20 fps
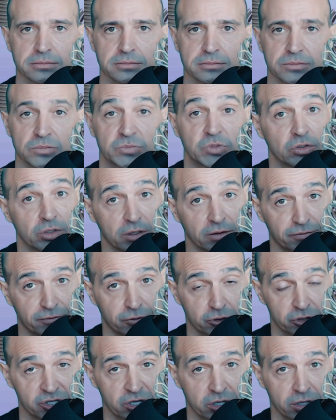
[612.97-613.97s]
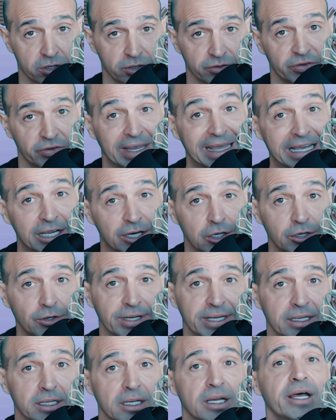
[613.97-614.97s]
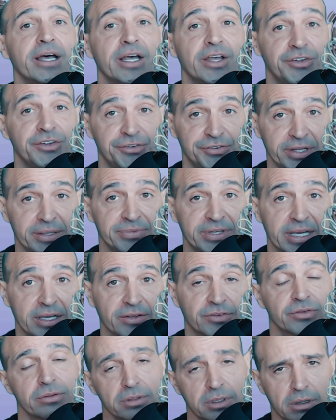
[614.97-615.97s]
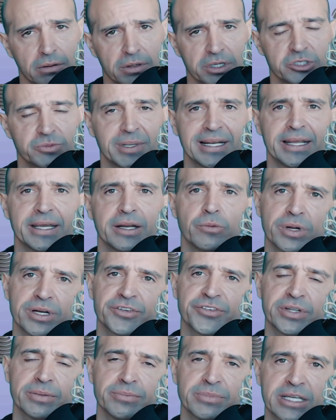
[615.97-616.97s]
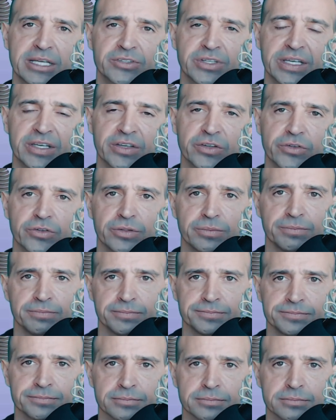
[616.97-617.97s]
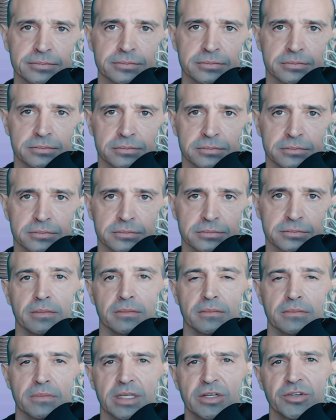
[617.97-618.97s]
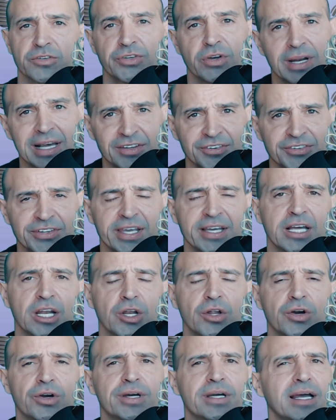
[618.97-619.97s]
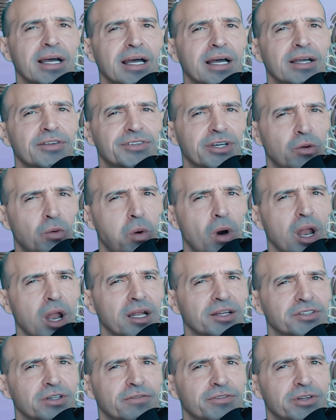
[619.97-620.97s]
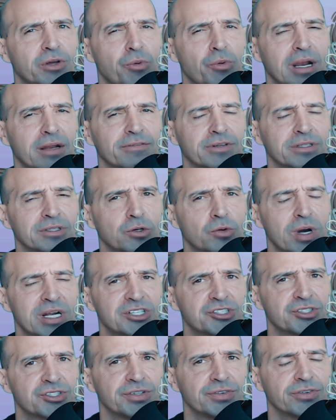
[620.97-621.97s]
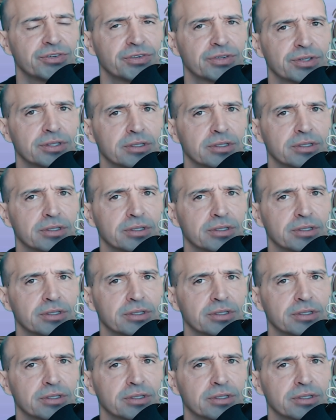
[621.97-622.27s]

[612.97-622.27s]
Total of 4 charts, including a stim test. I'll explain later what a stim test is. So let's take a look at the quality of the relevant questions.